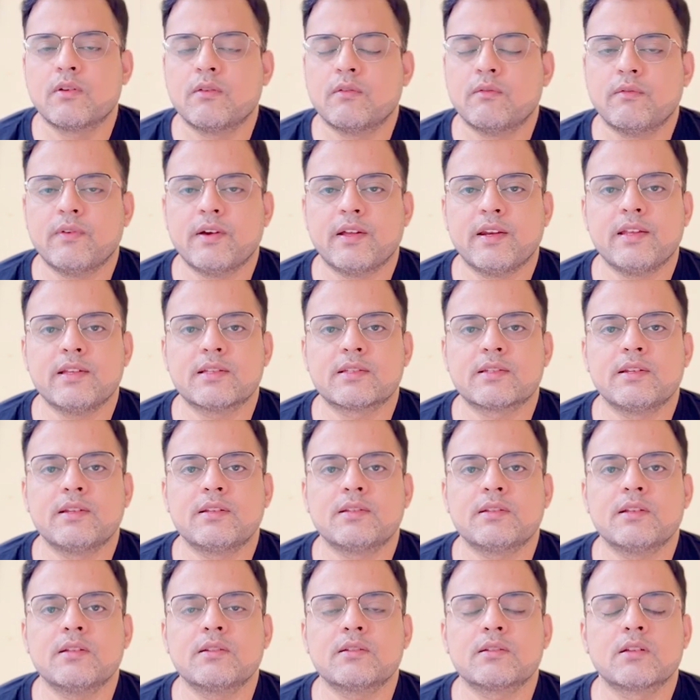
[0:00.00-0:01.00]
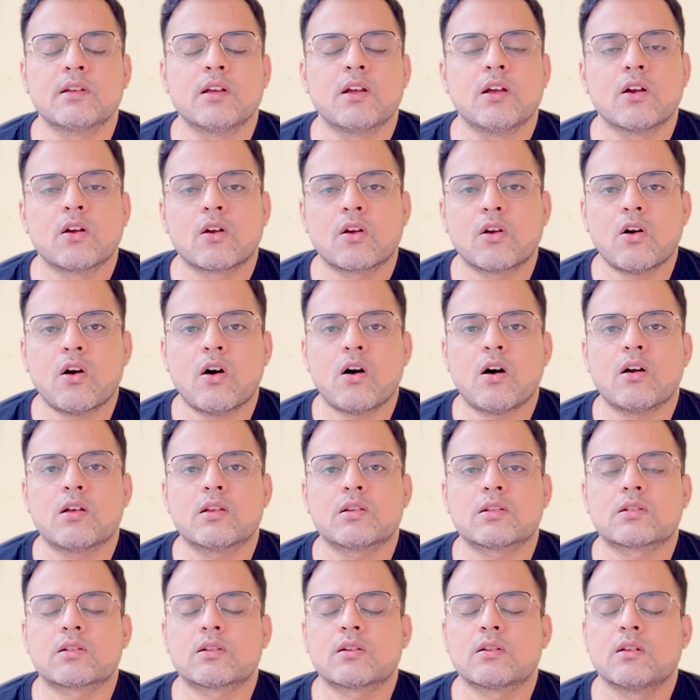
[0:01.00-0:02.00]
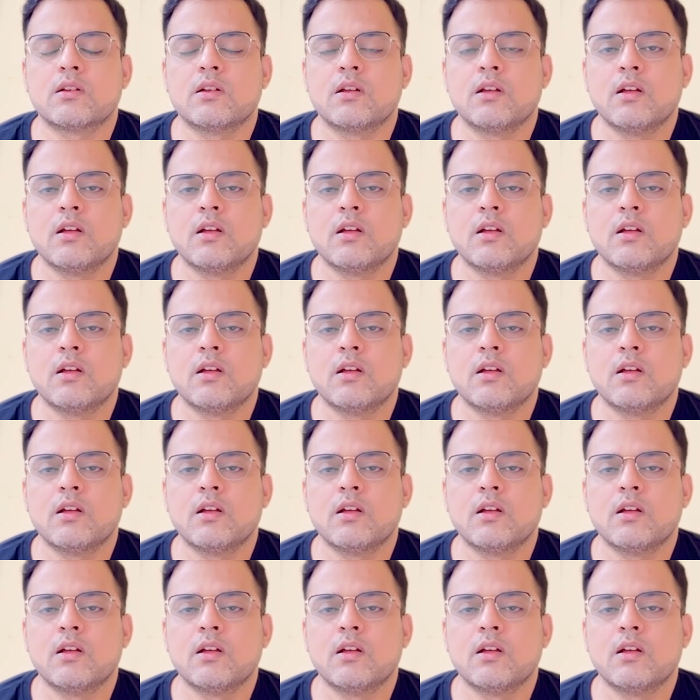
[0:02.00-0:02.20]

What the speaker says: various reasons: cost,